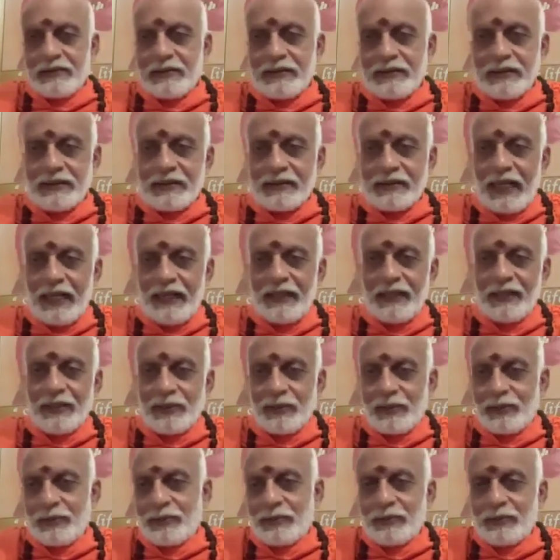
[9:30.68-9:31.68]

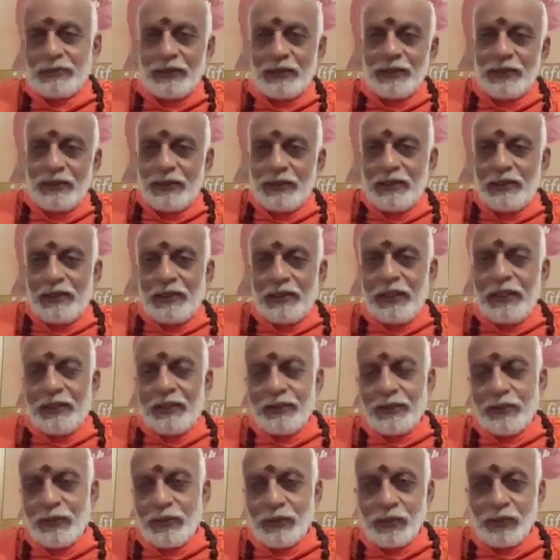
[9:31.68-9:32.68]
decided to
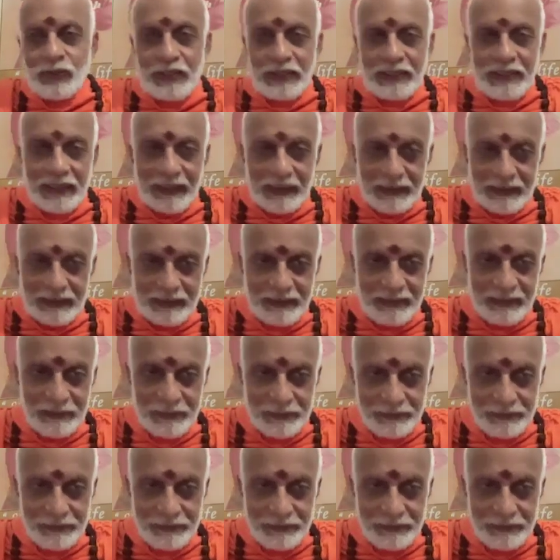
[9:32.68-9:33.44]
introduce the text.